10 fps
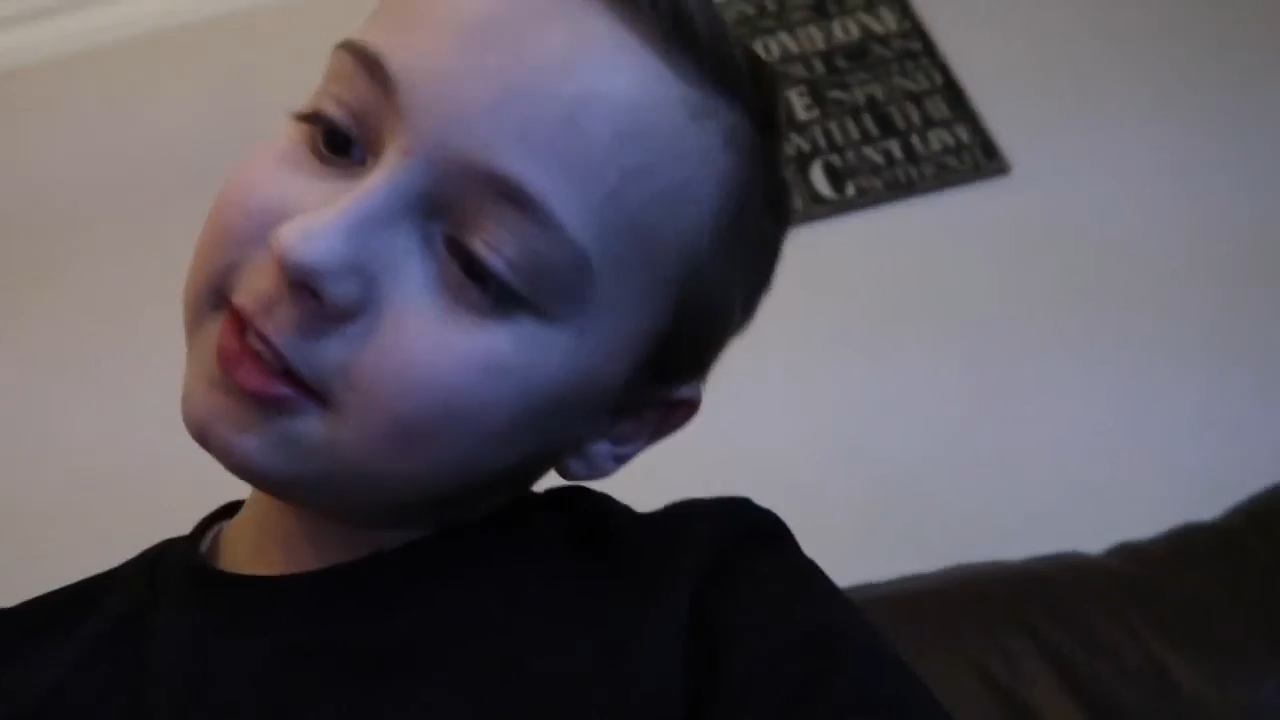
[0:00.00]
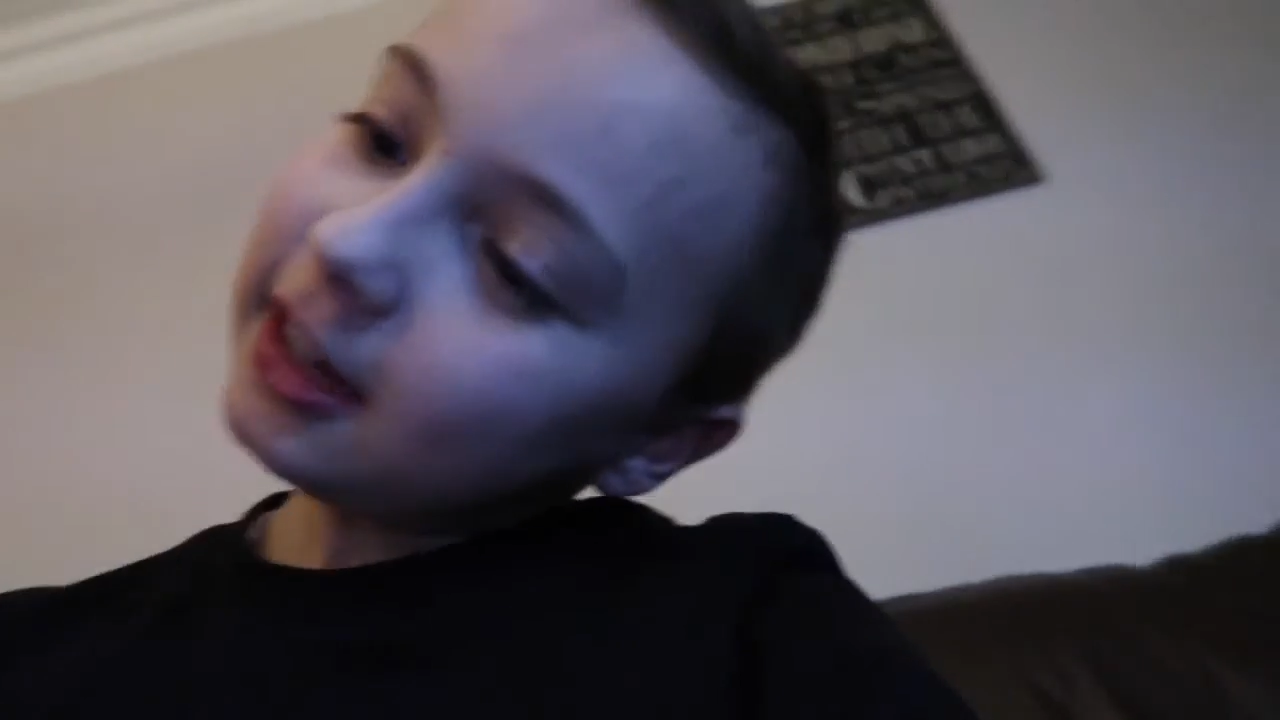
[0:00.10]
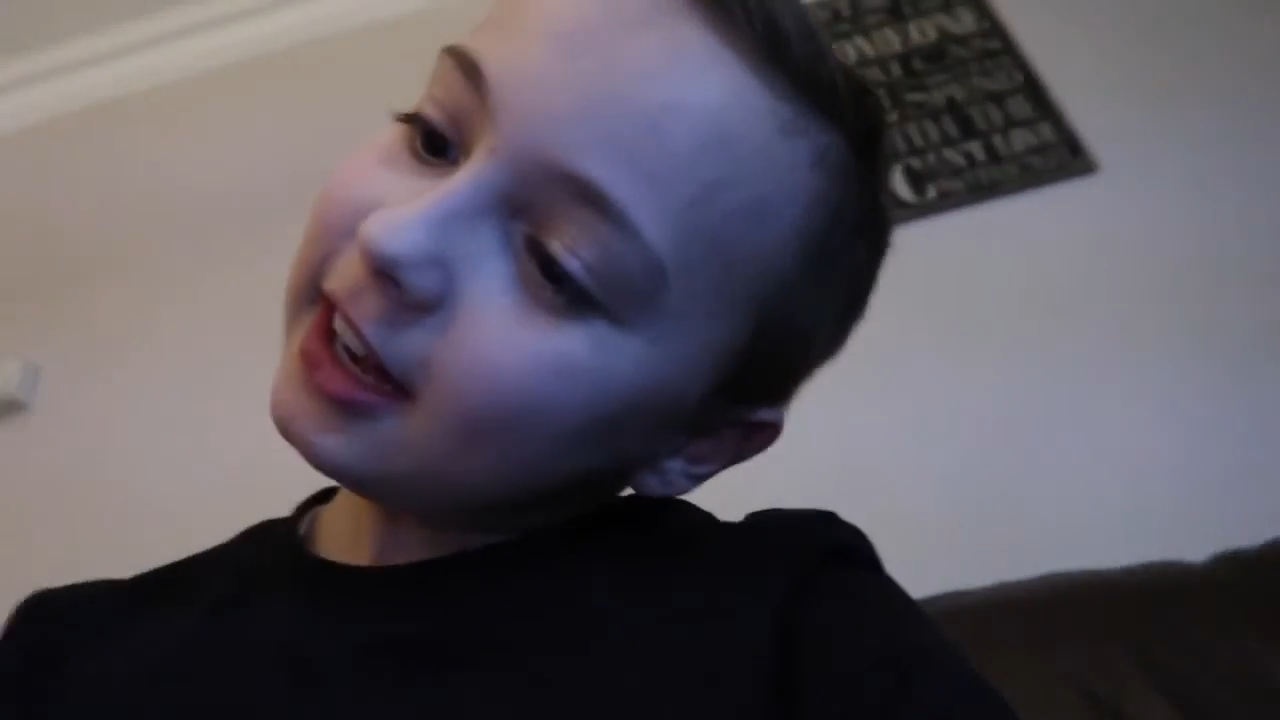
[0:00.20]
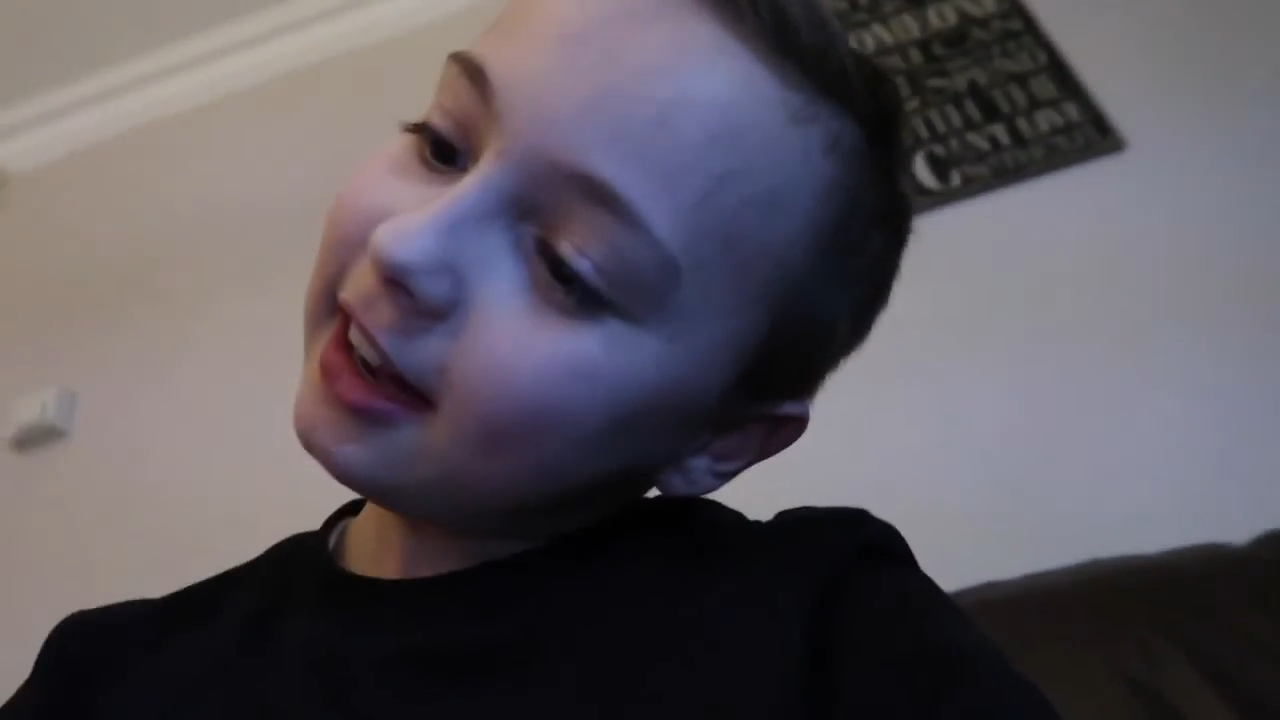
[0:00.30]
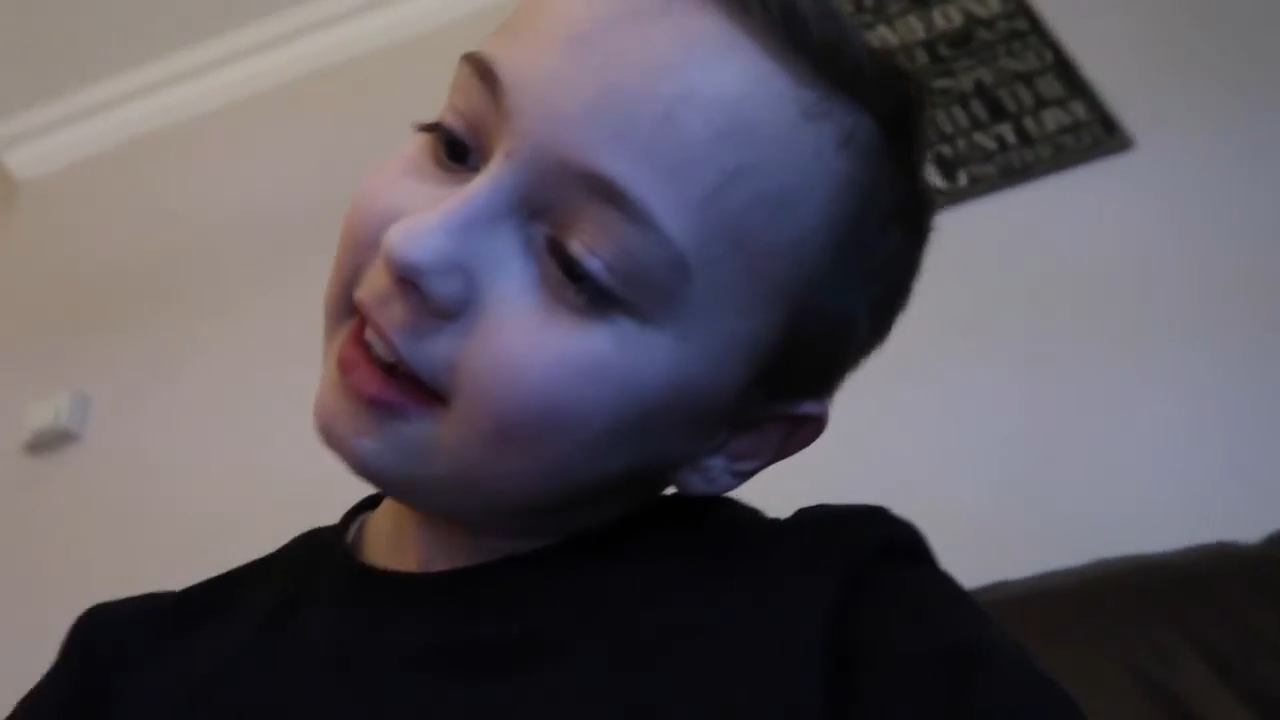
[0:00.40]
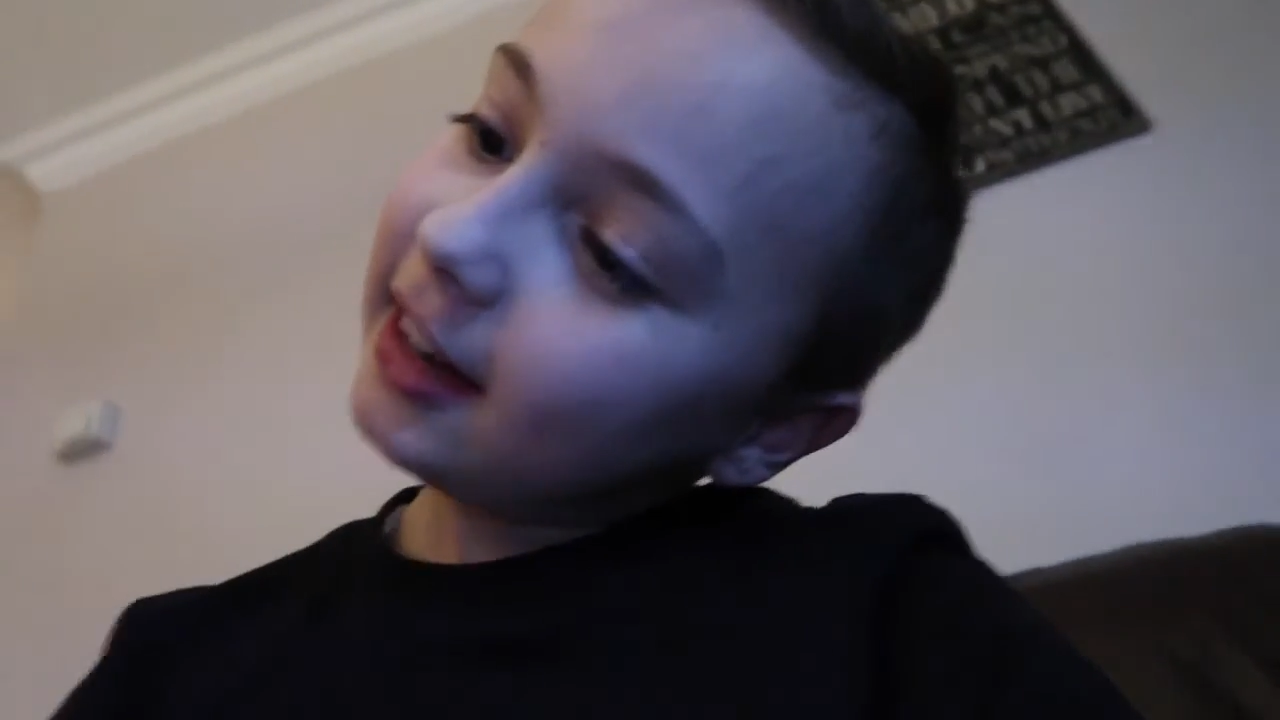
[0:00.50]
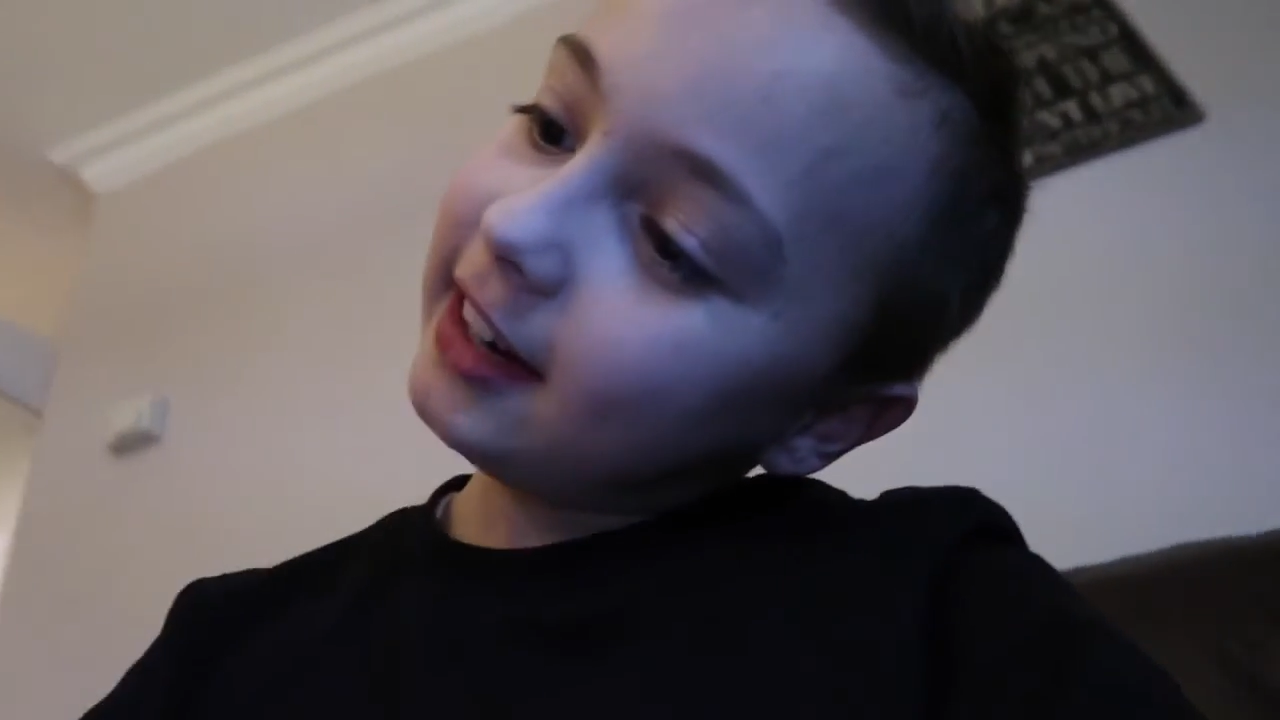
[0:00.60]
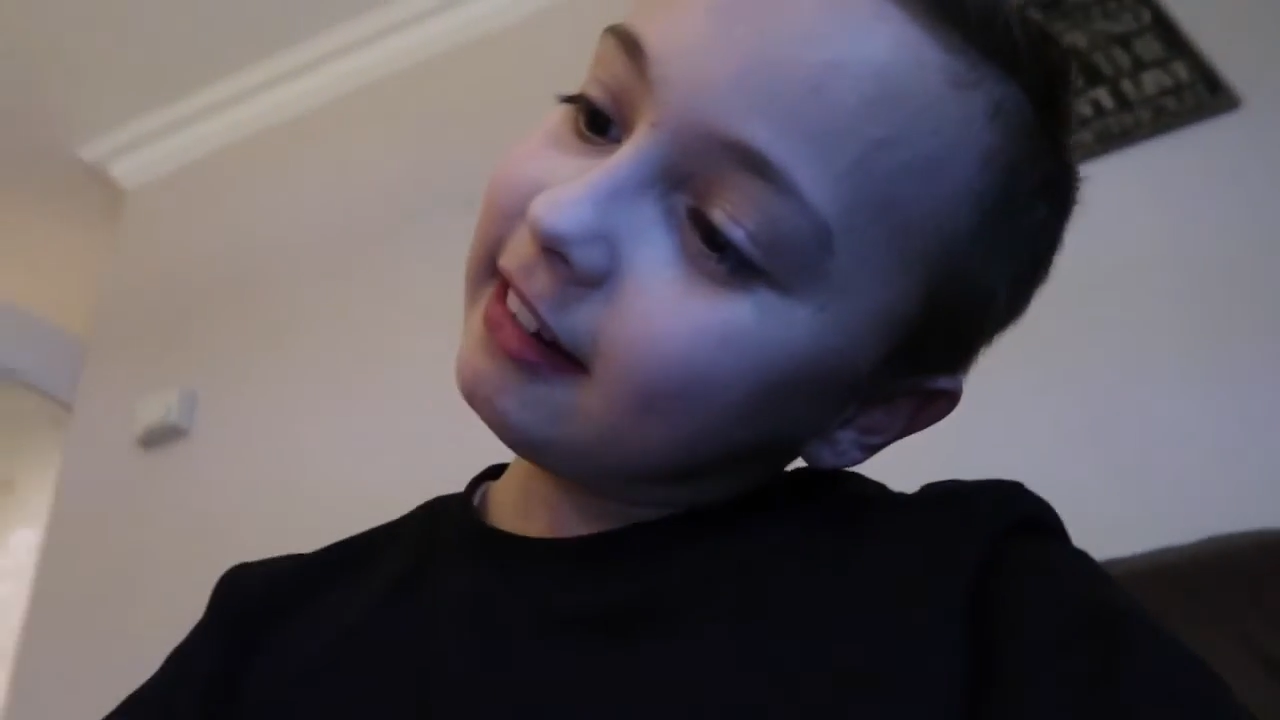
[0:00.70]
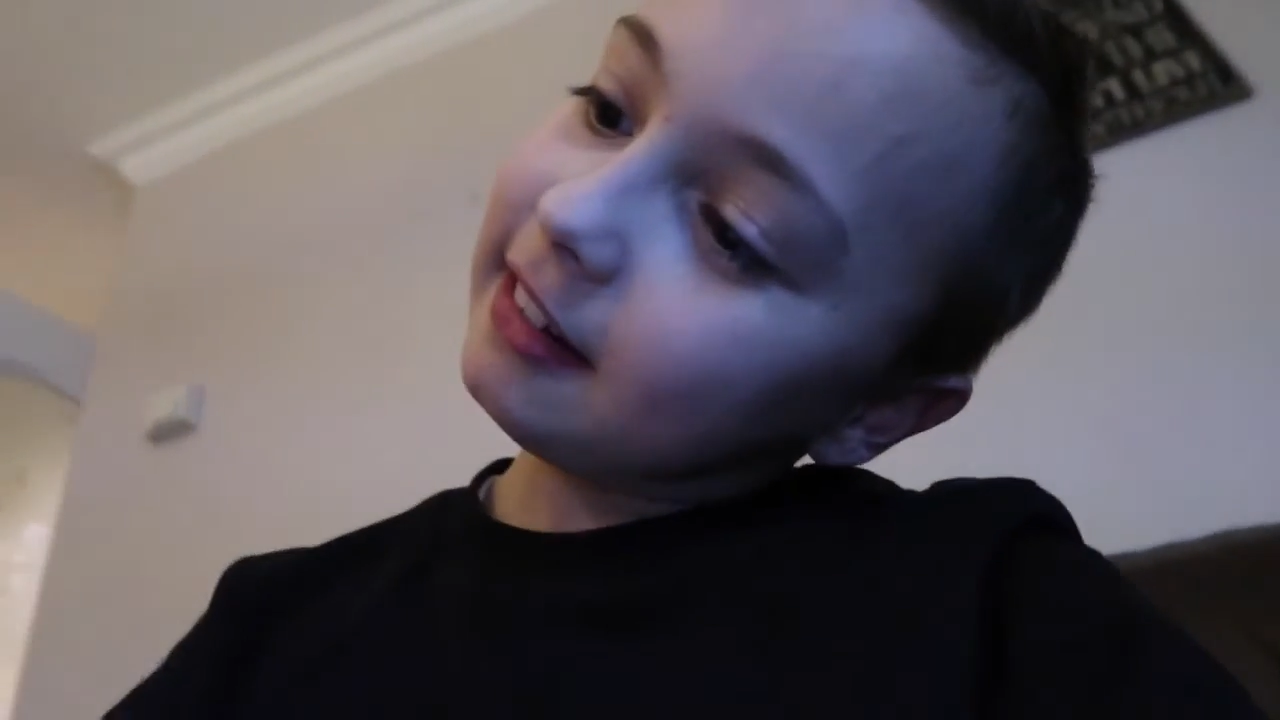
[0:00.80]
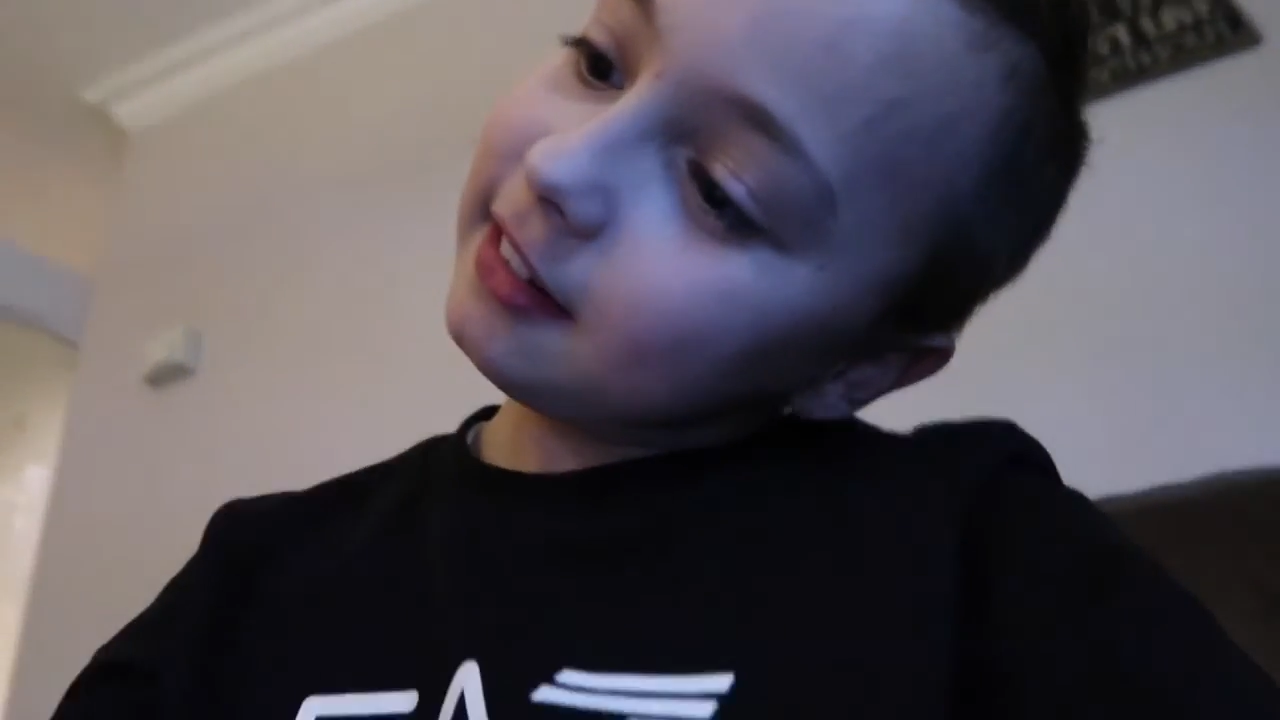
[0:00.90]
Hi.